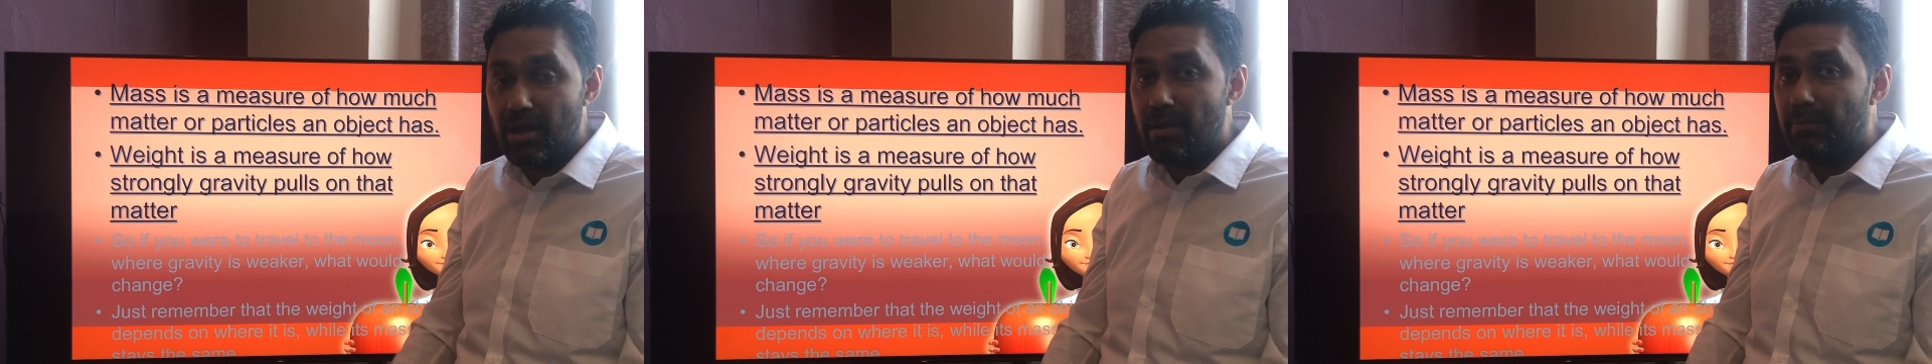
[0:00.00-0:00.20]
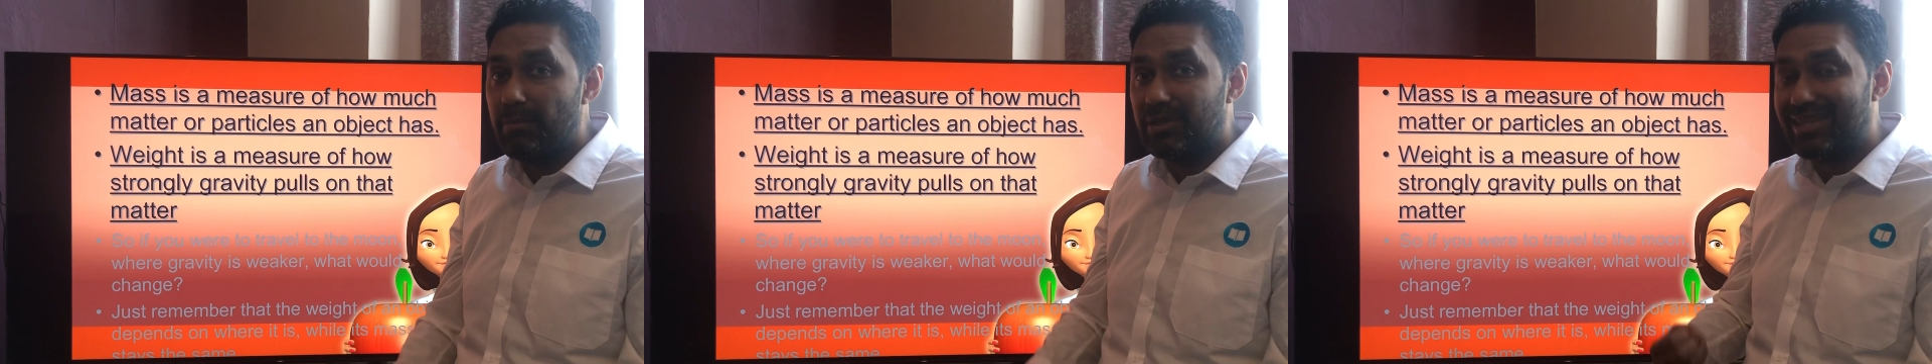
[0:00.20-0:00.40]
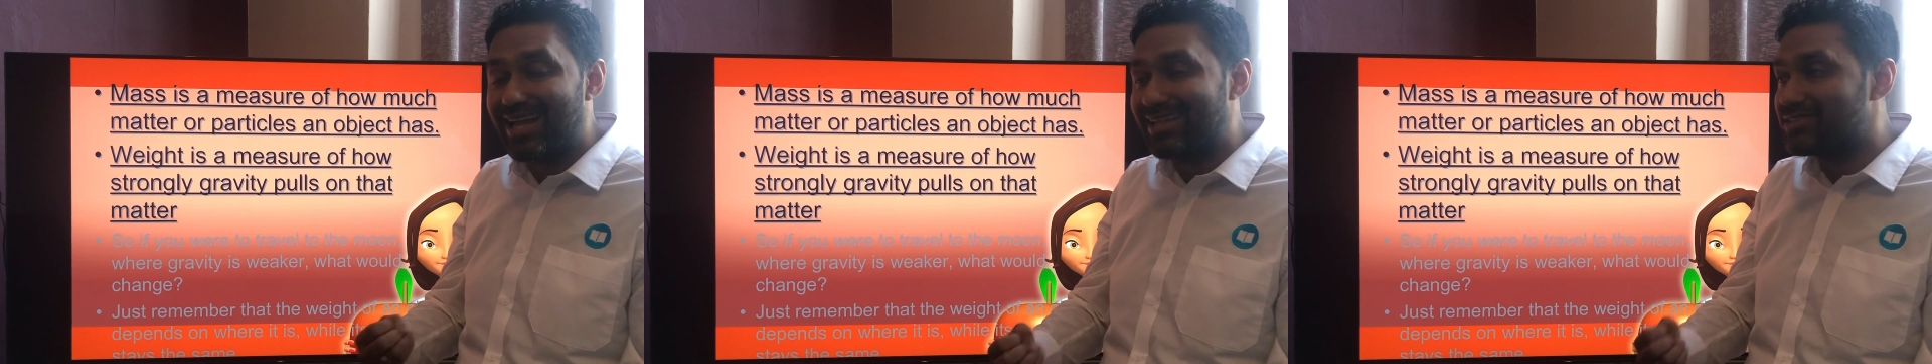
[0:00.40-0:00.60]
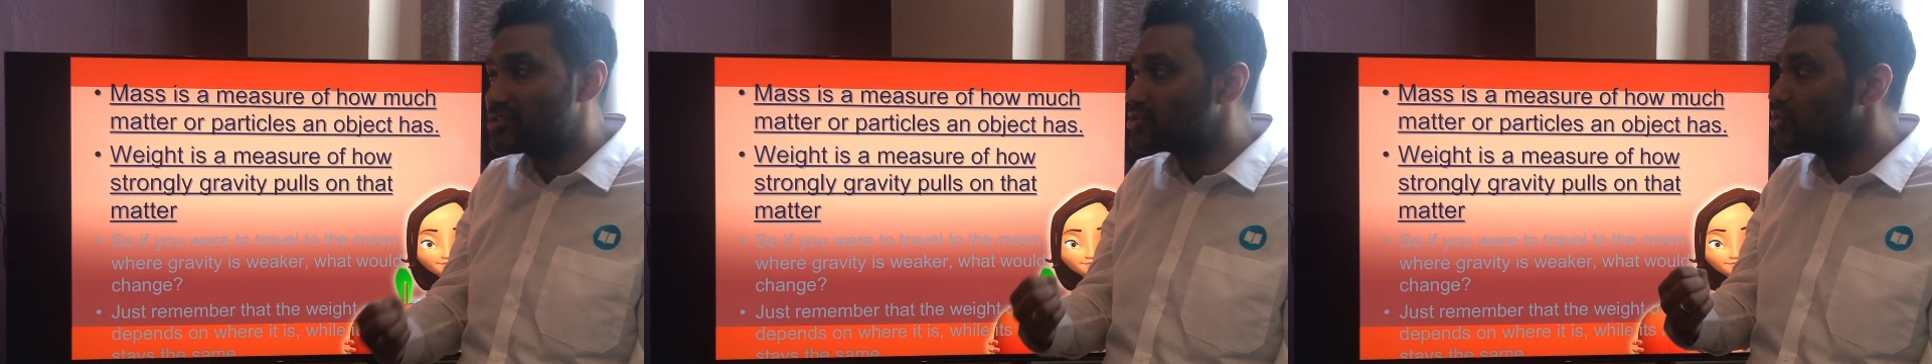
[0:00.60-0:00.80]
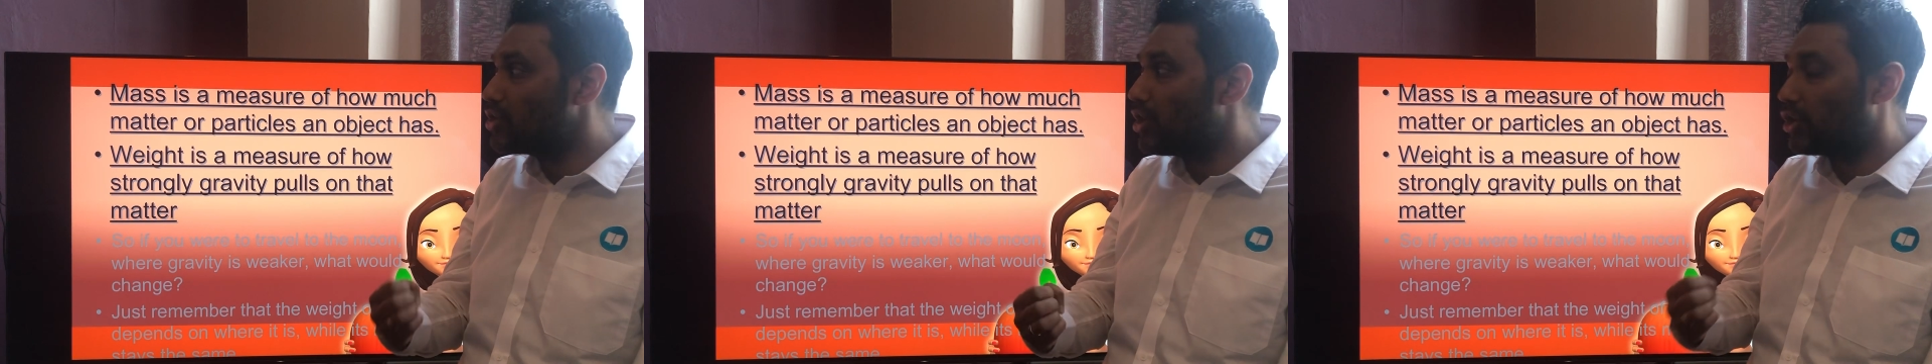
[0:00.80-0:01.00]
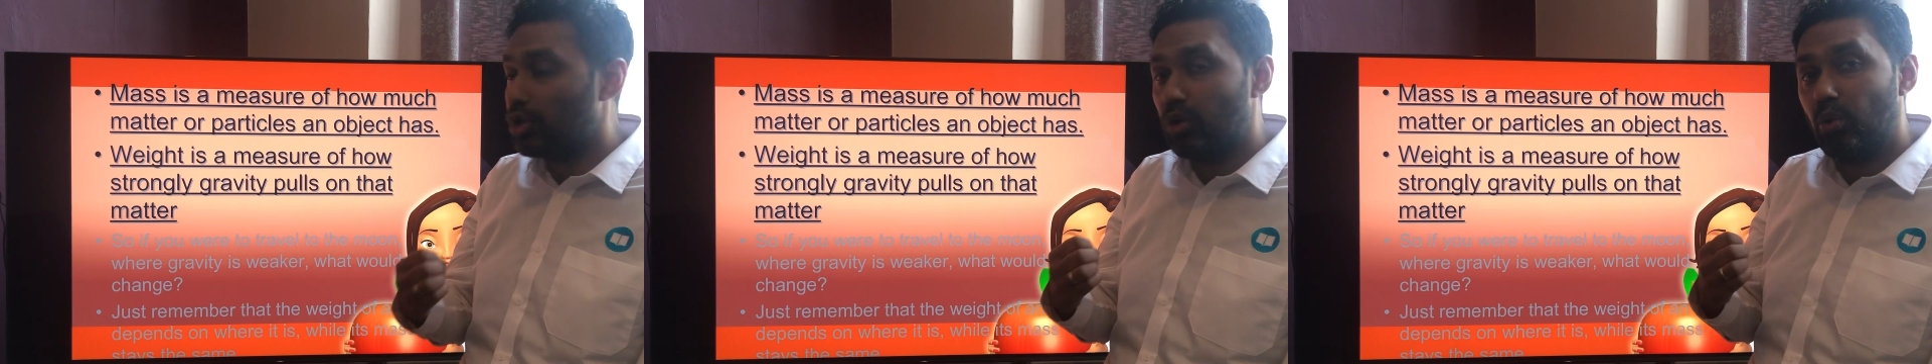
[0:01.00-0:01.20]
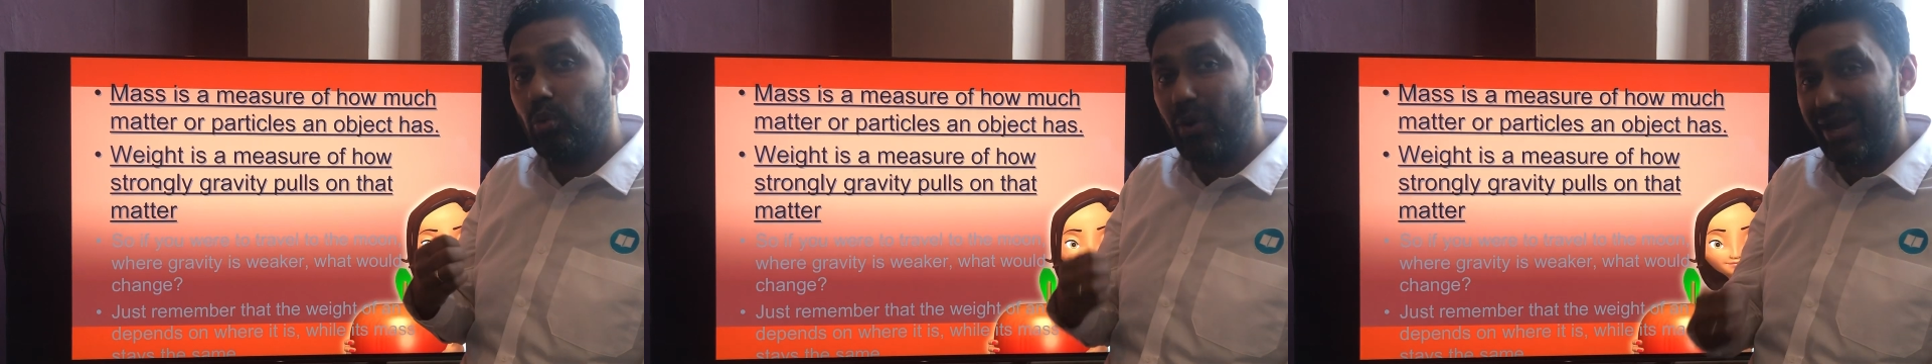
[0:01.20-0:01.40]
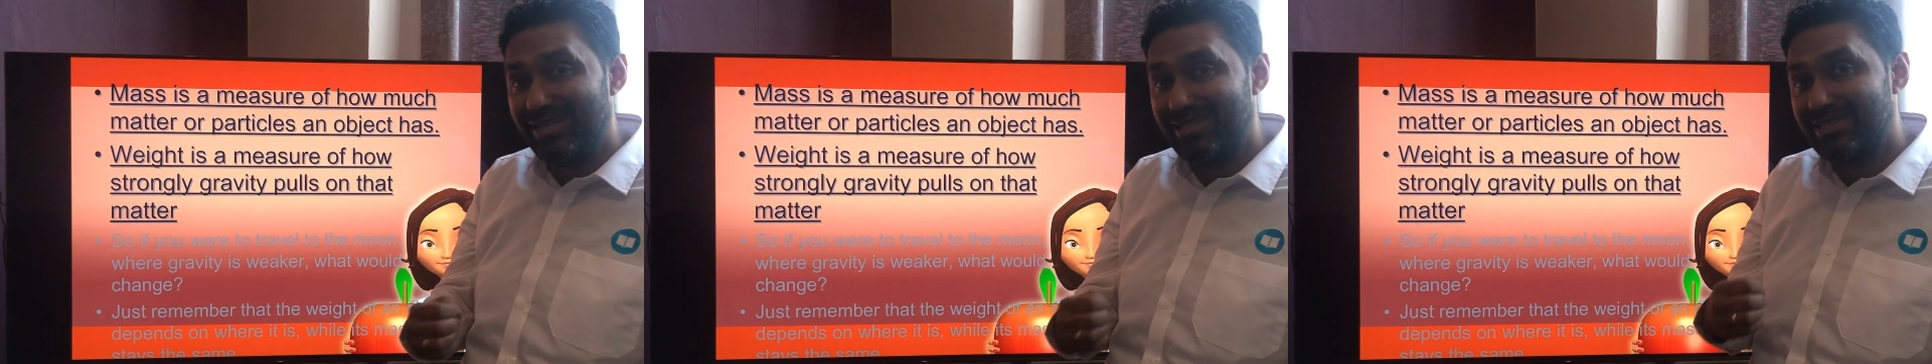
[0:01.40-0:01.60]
But that's not your weight,